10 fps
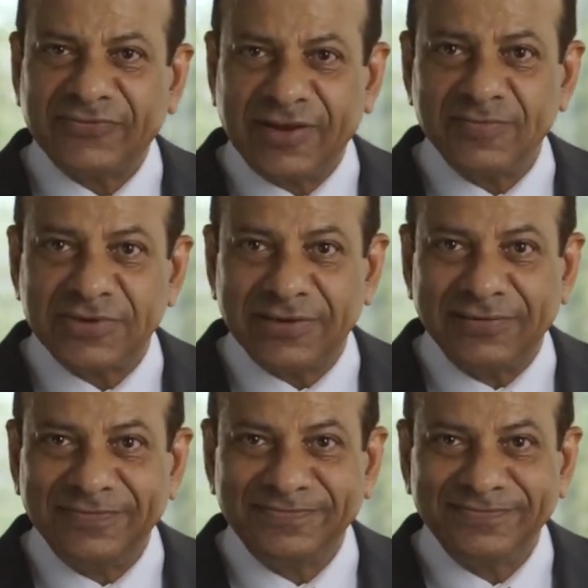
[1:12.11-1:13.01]
tempted
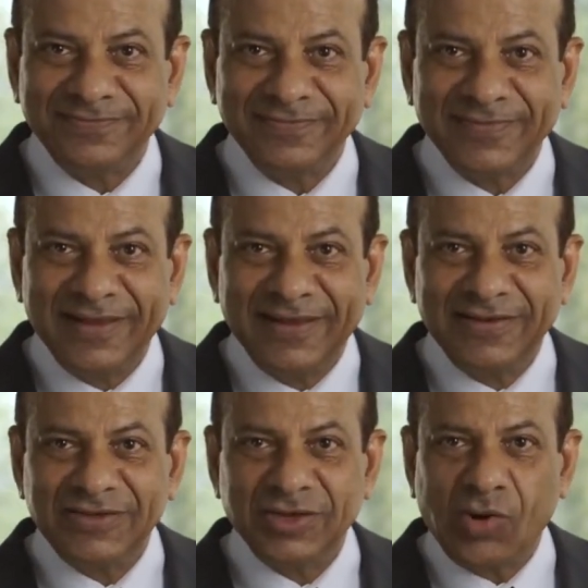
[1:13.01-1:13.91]

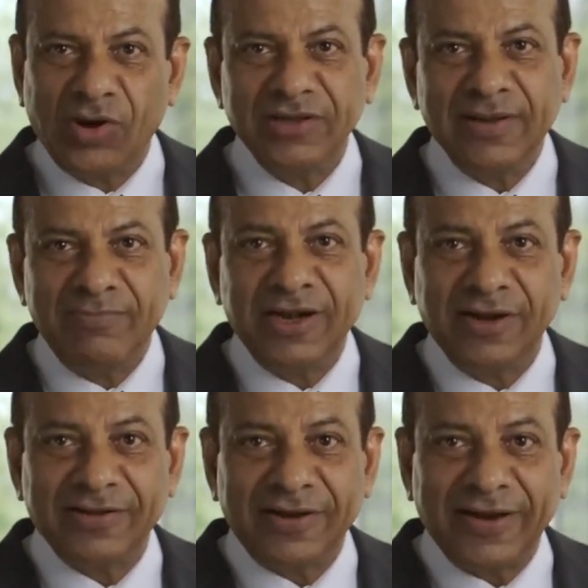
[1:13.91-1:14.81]
to go in the middle
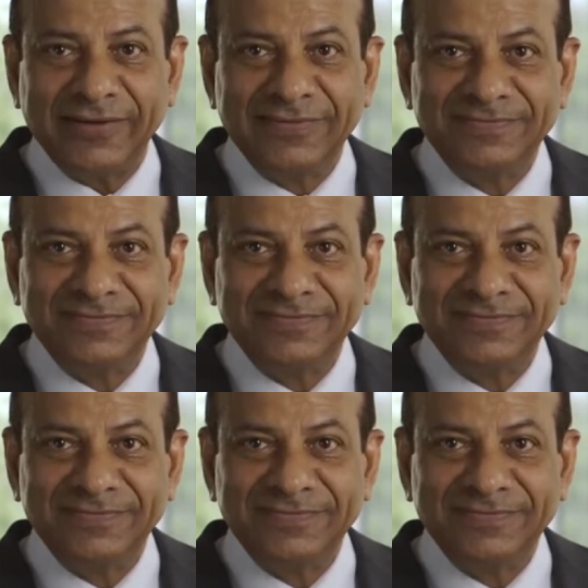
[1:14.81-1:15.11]
of the night